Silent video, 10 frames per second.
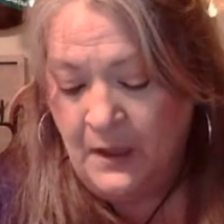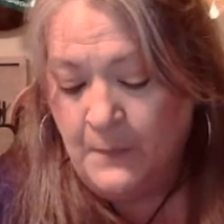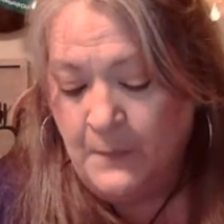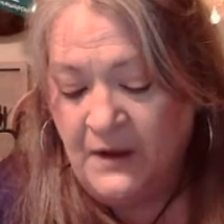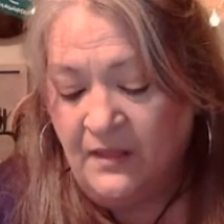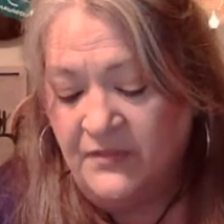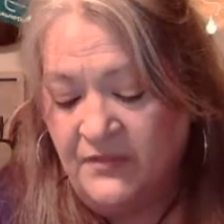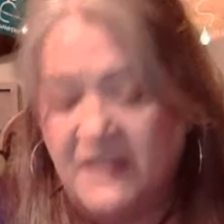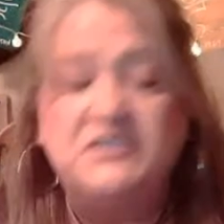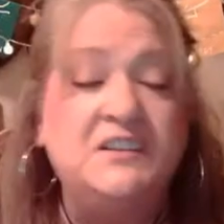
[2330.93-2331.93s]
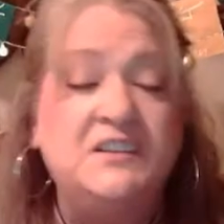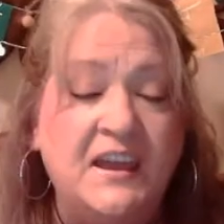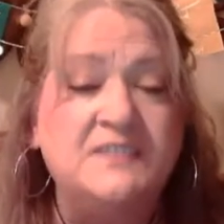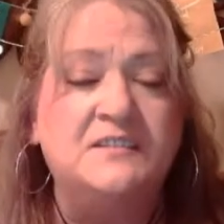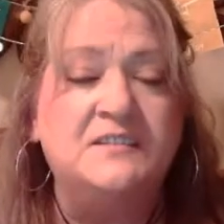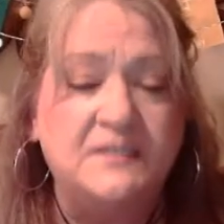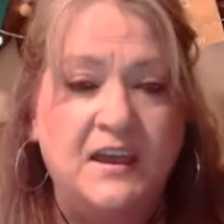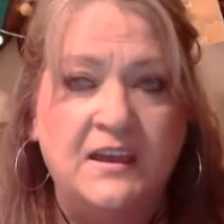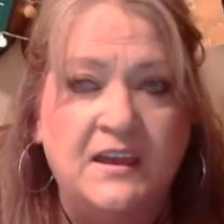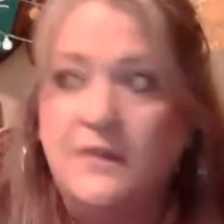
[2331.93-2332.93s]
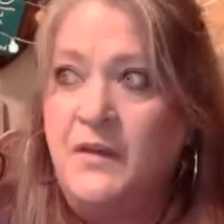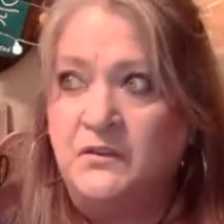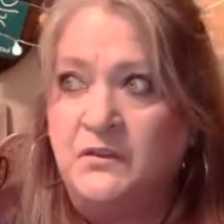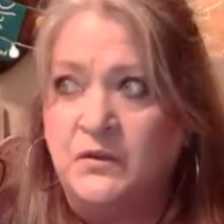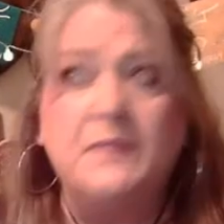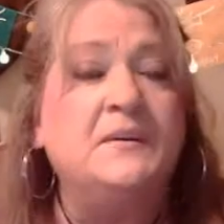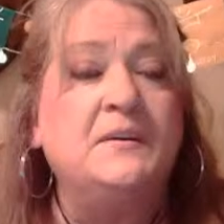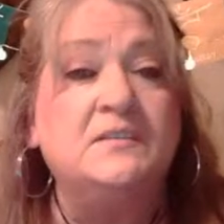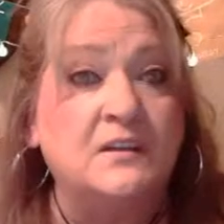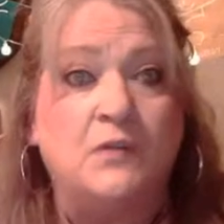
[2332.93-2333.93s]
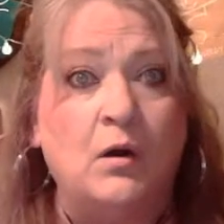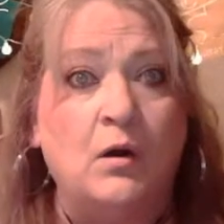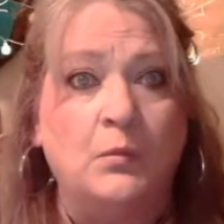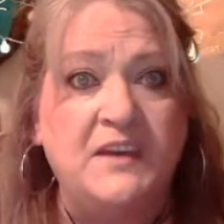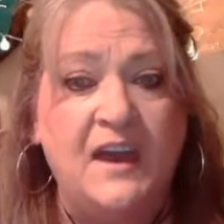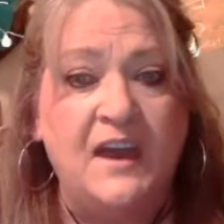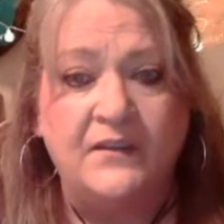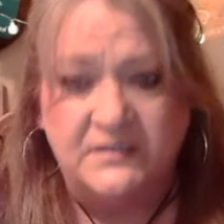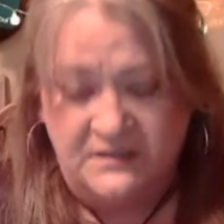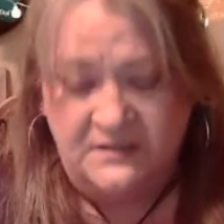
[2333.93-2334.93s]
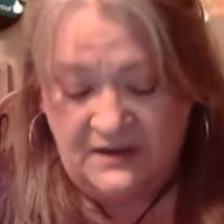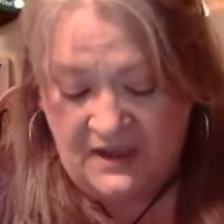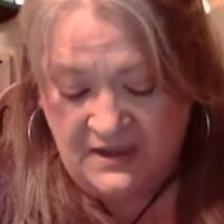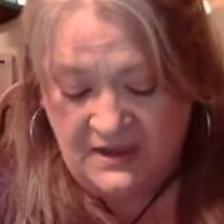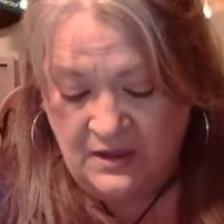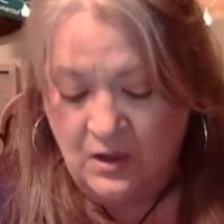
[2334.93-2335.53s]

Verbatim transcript: But I love that. Today is the day. That's right, because that's all we have is today.